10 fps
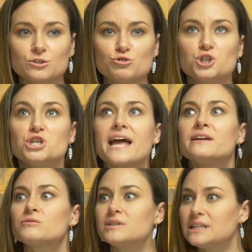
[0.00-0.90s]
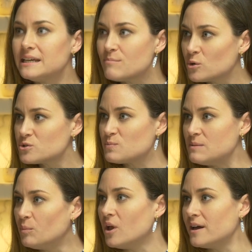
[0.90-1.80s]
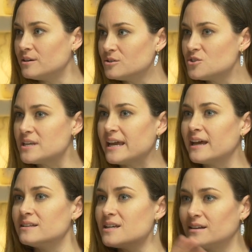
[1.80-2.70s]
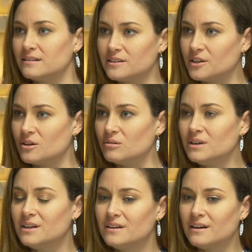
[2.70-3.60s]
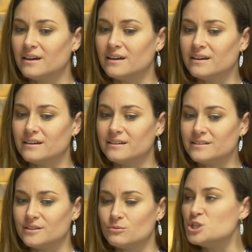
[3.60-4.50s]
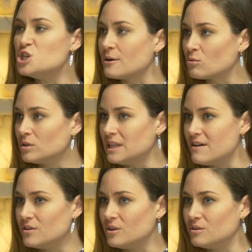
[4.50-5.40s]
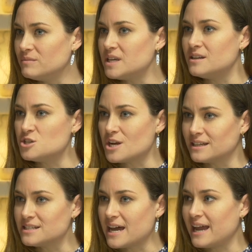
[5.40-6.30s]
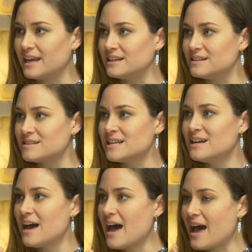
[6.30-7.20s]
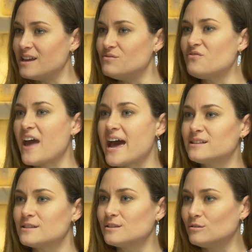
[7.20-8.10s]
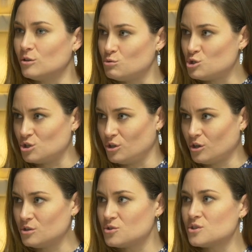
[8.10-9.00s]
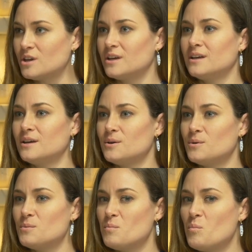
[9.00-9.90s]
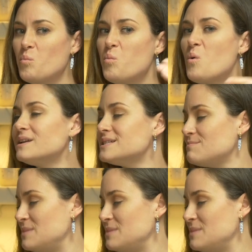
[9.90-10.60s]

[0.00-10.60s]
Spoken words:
generally most people understand on, a general level, ketogenic diet is high fats, low sugars. What does it